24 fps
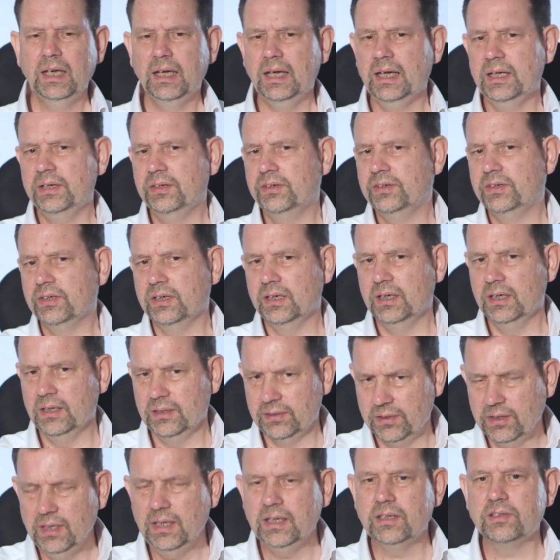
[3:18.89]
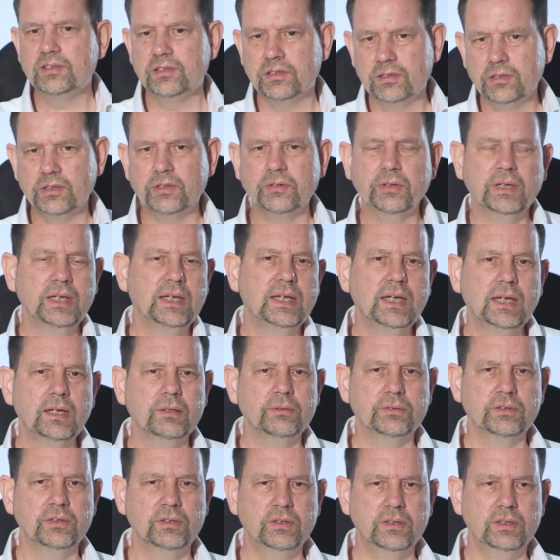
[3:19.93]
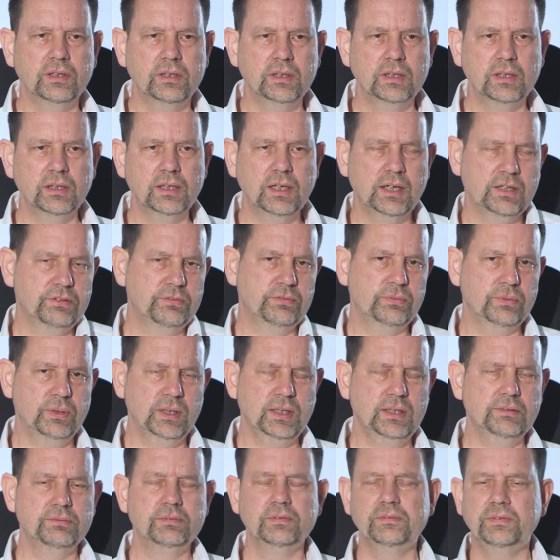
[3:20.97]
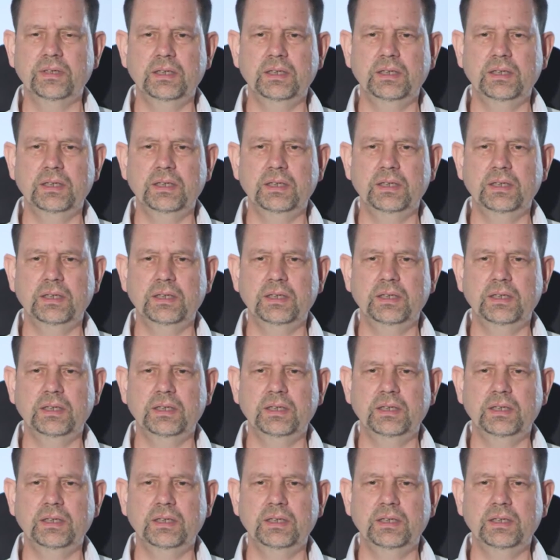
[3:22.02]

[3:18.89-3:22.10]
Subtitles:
and things that are encountered in the life wave